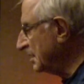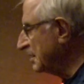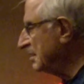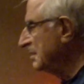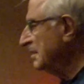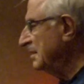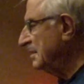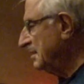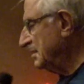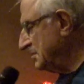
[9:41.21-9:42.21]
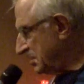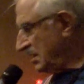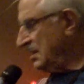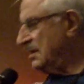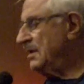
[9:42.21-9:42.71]
That was the first one.
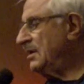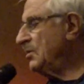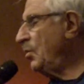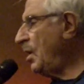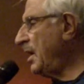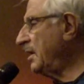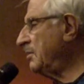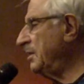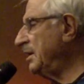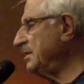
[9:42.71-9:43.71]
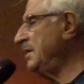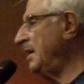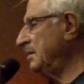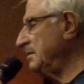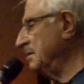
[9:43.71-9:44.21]
Shilling. You know why I created
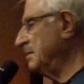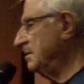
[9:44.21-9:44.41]
that?